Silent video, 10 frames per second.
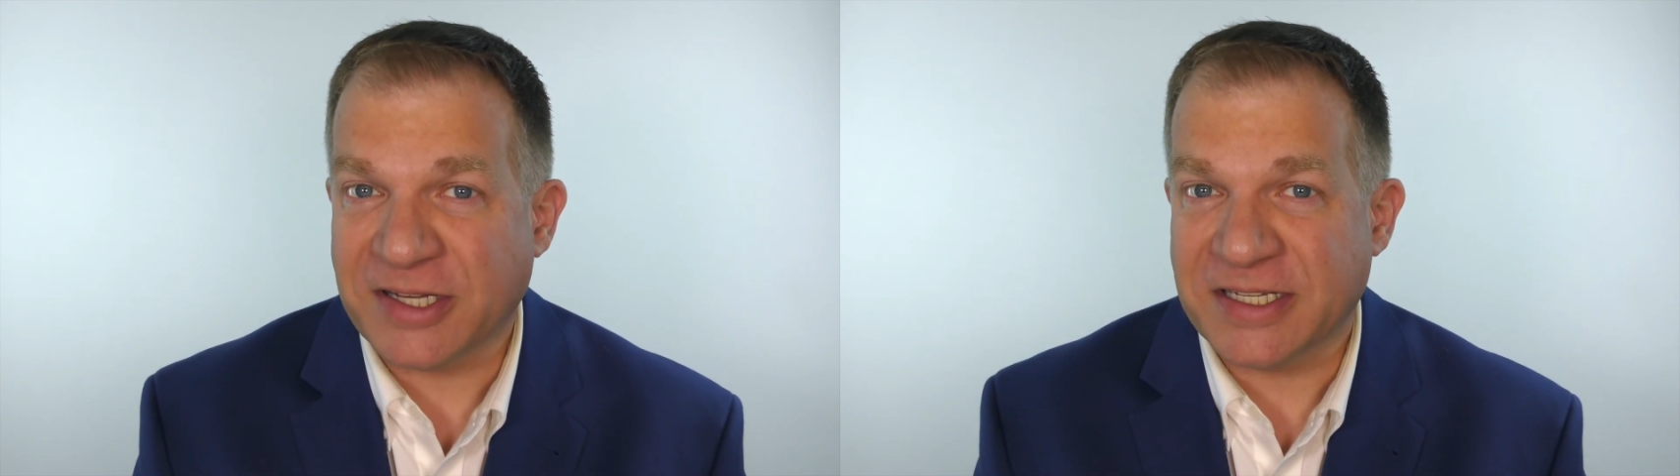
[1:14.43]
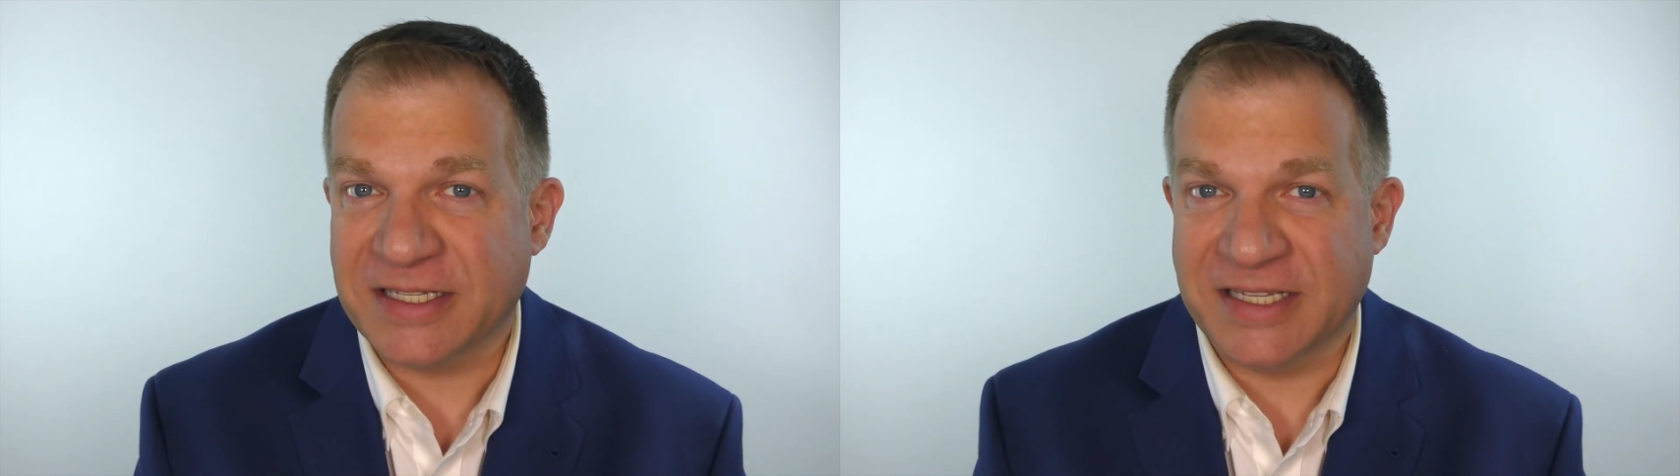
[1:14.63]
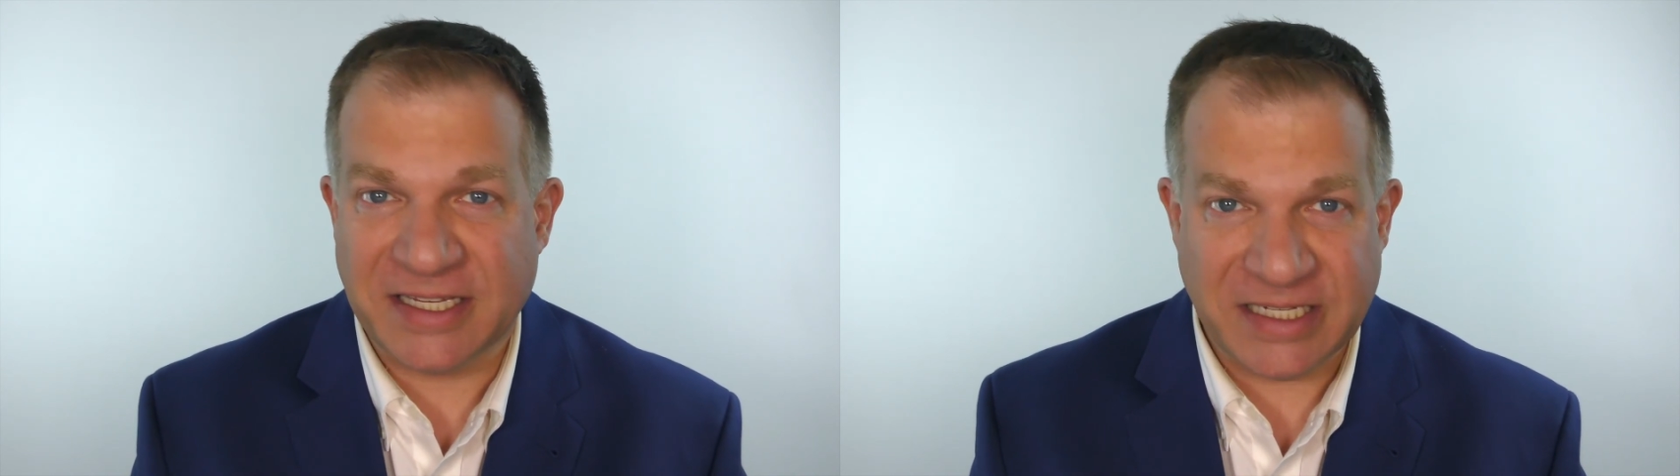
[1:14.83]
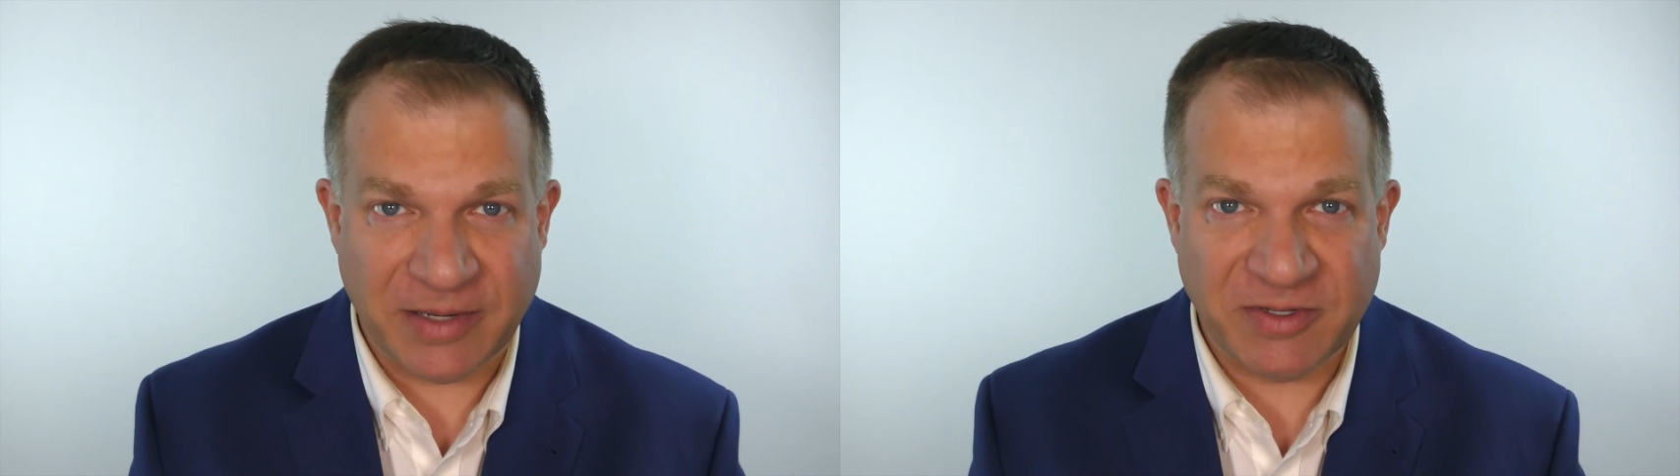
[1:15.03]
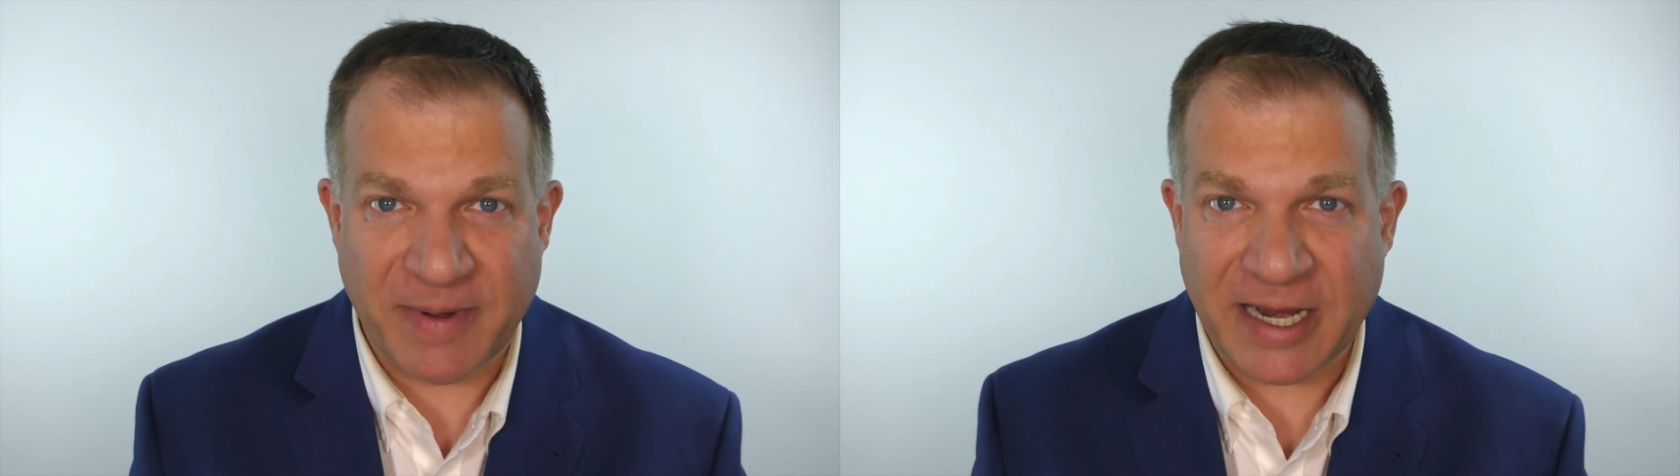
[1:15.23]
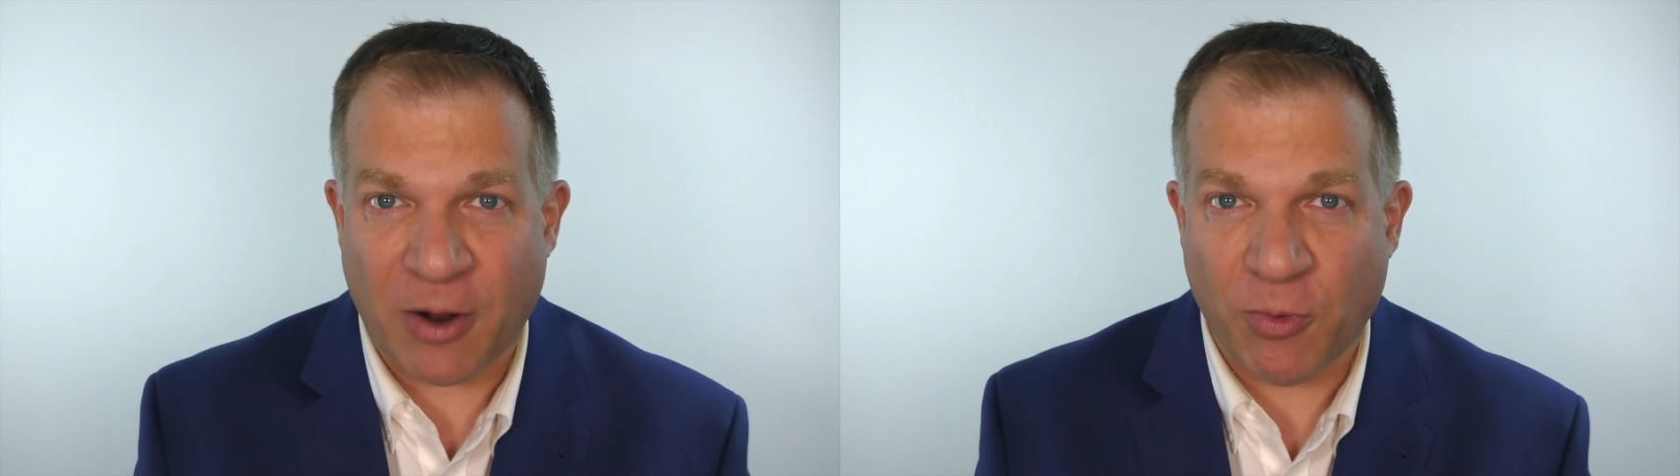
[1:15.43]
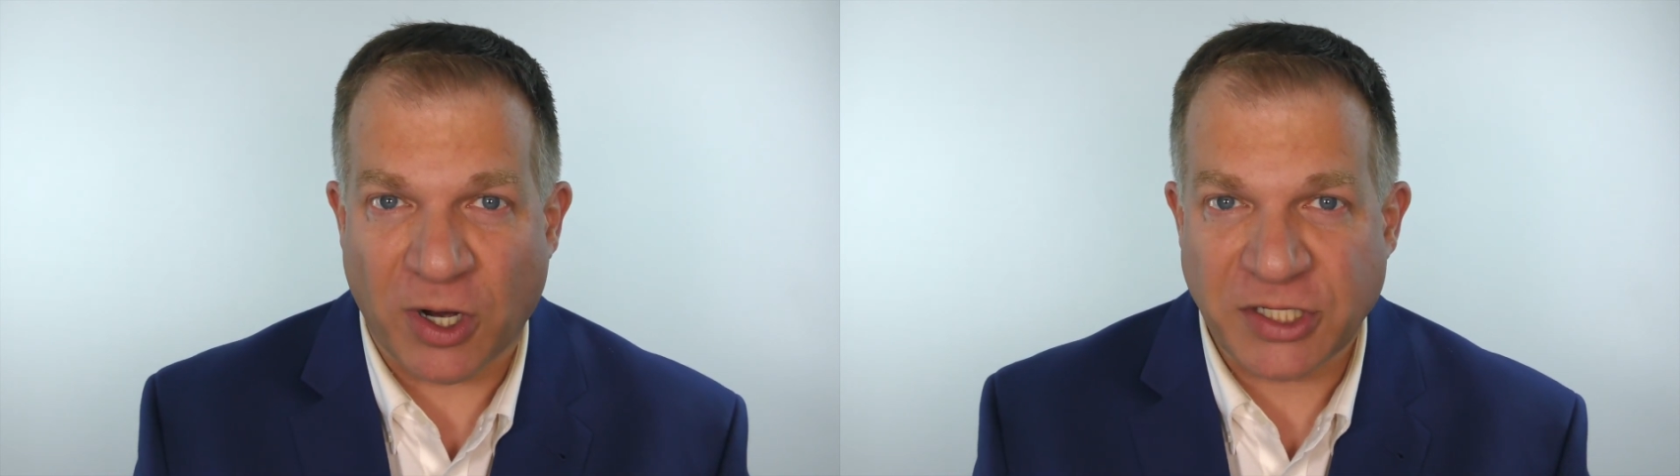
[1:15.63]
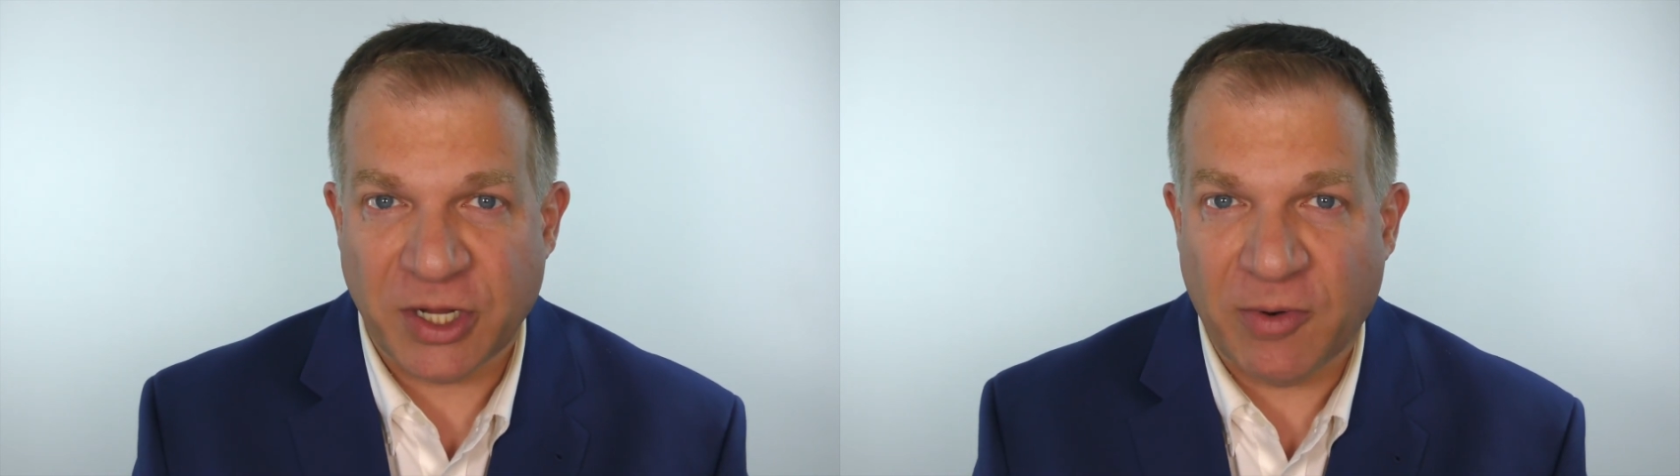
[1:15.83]
systems may not
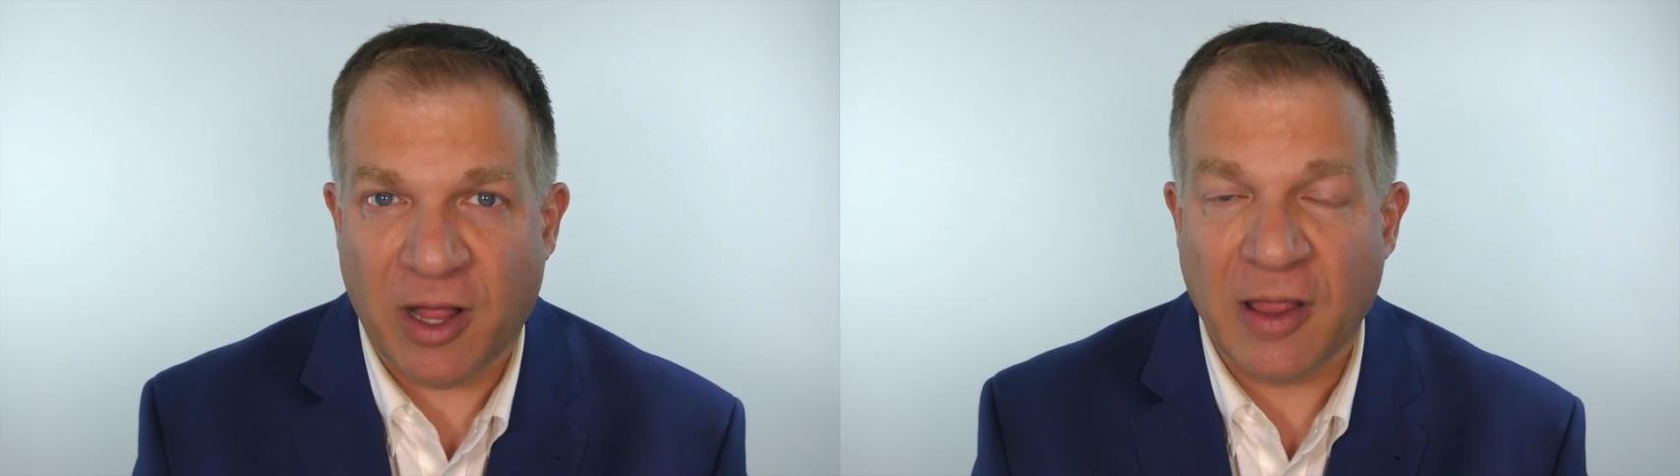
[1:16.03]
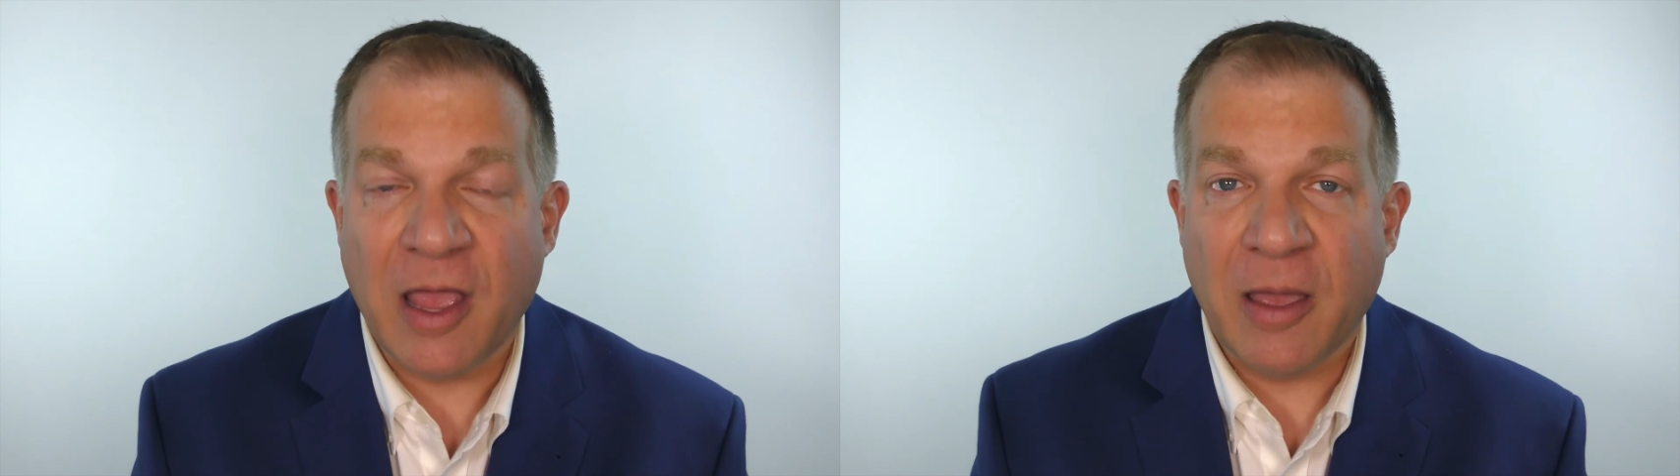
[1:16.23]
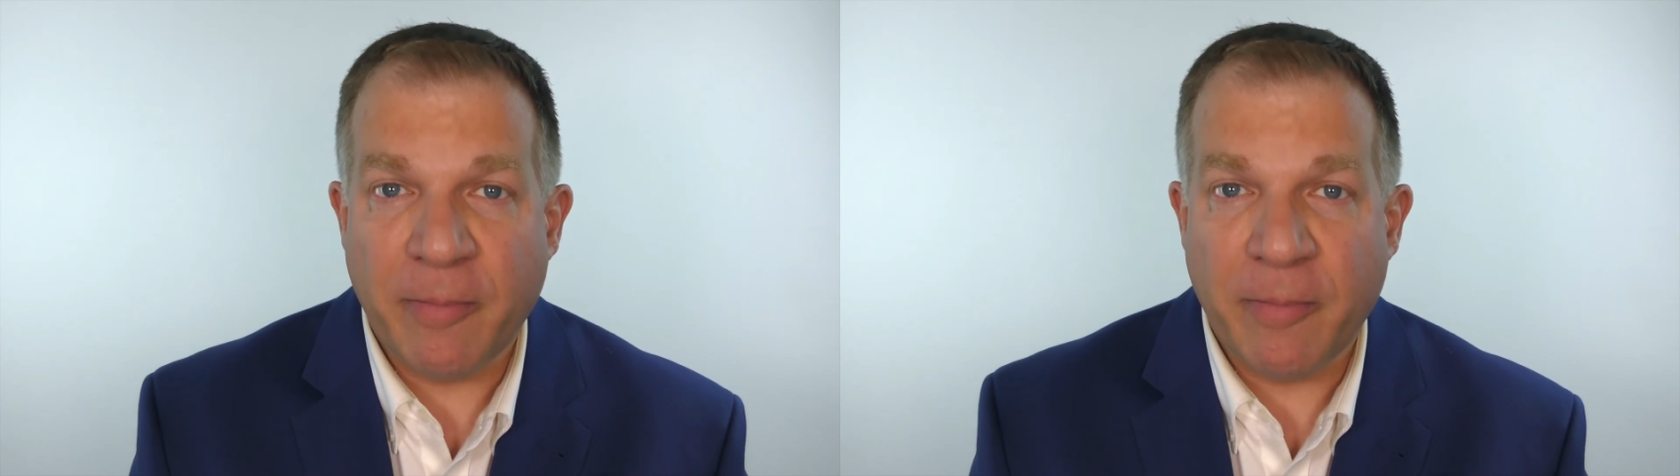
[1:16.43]
work so well.